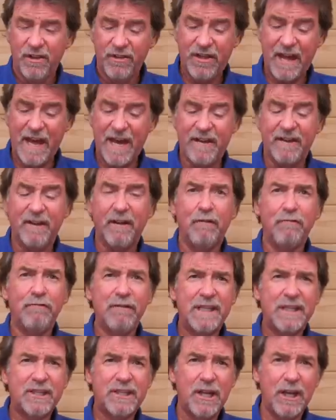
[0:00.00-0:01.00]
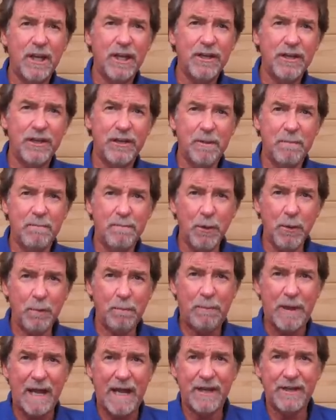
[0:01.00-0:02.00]
Then return the
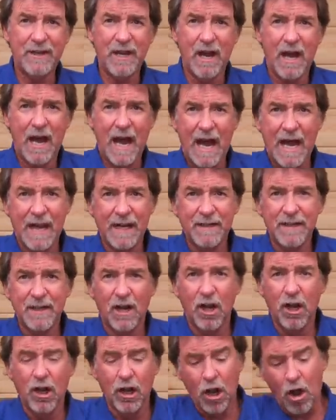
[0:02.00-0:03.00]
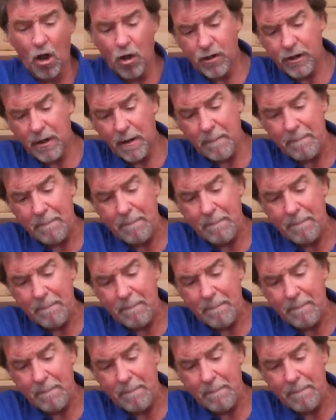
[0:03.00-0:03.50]
butt pad and lock